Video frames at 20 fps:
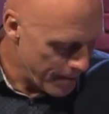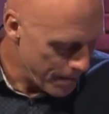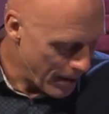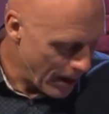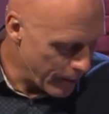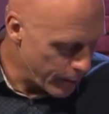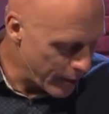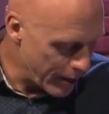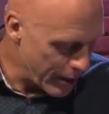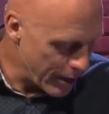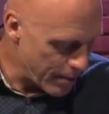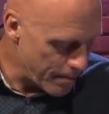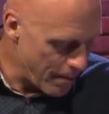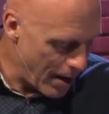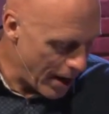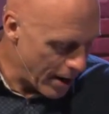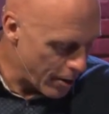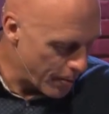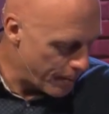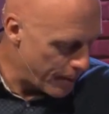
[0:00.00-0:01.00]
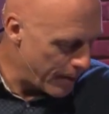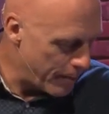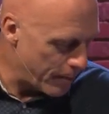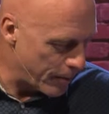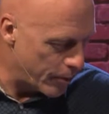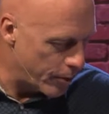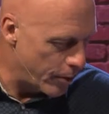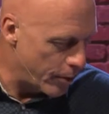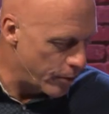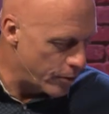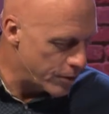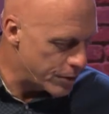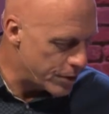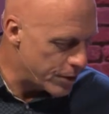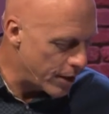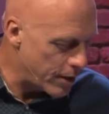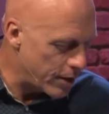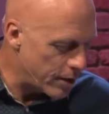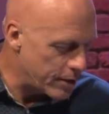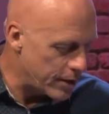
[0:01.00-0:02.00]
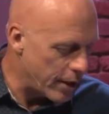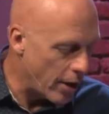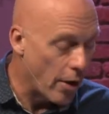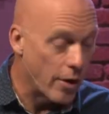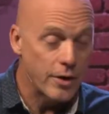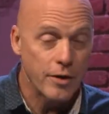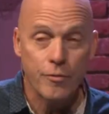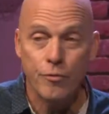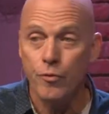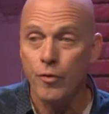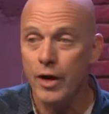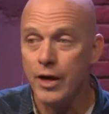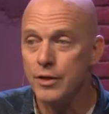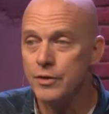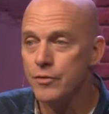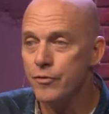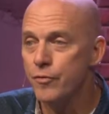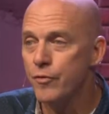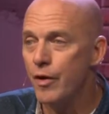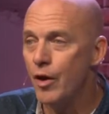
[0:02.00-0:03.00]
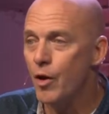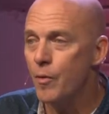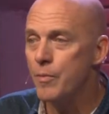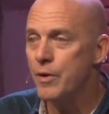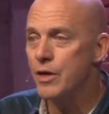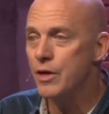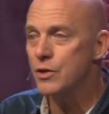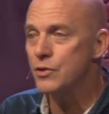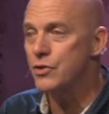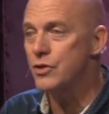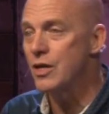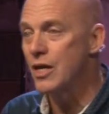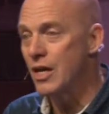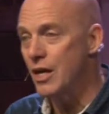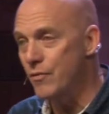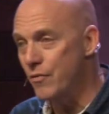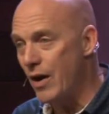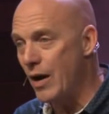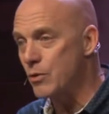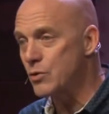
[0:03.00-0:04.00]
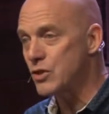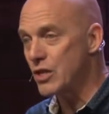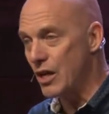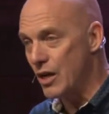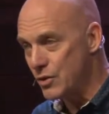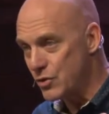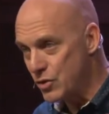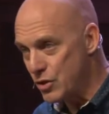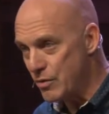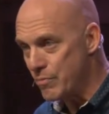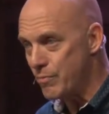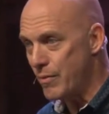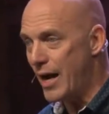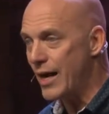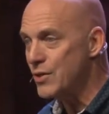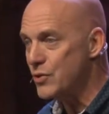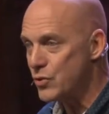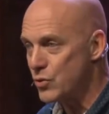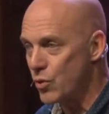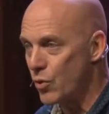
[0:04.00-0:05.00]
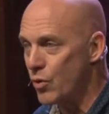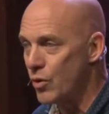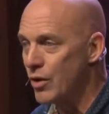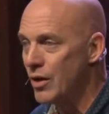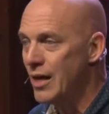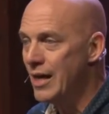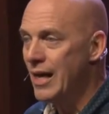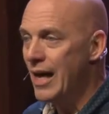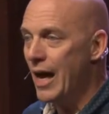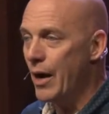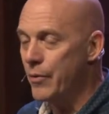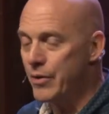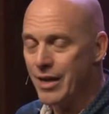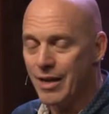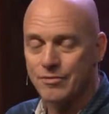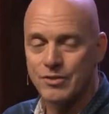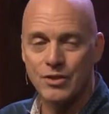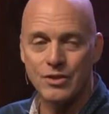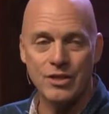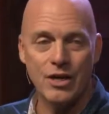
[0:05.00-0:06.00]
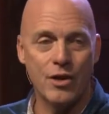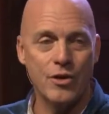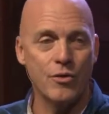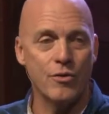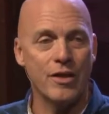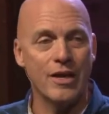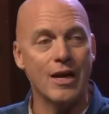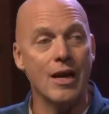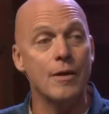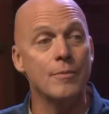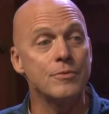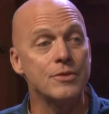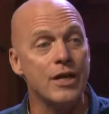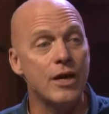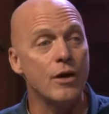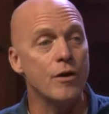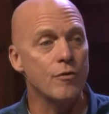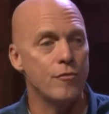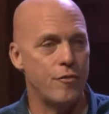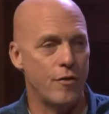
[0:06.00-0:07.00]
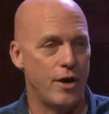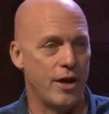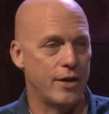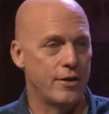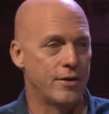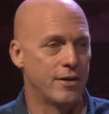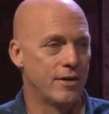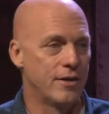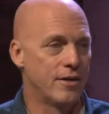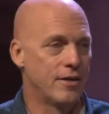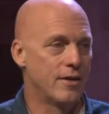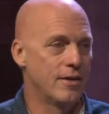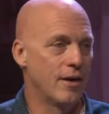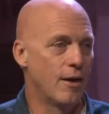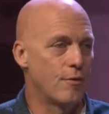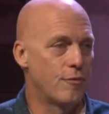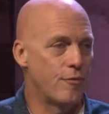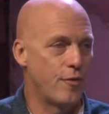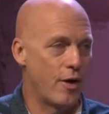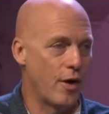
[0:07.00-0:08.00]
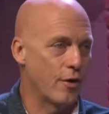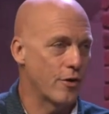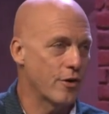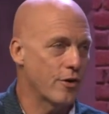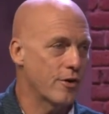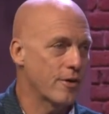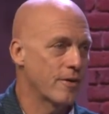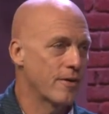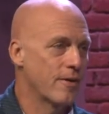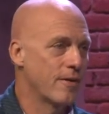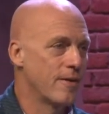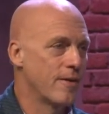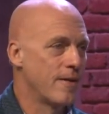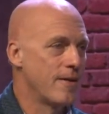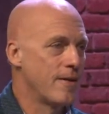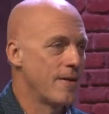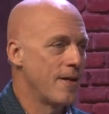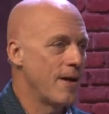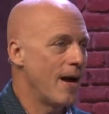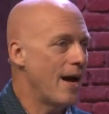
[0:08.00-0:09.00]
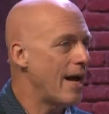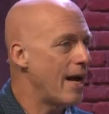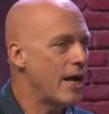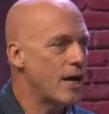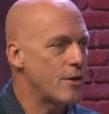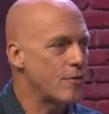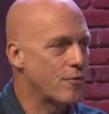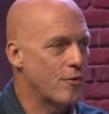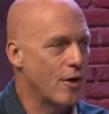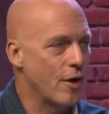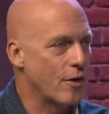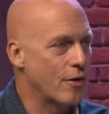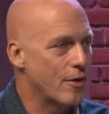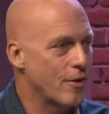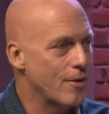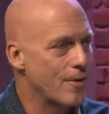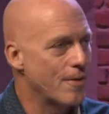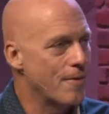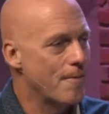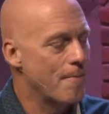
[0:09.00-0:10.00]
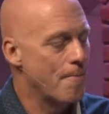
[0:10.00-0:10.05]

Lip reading: I really admire people who say that they aren't afraid to fail, because if I was to unzip my soul, I would have to tell you that I am terrified of failure. I hate failure.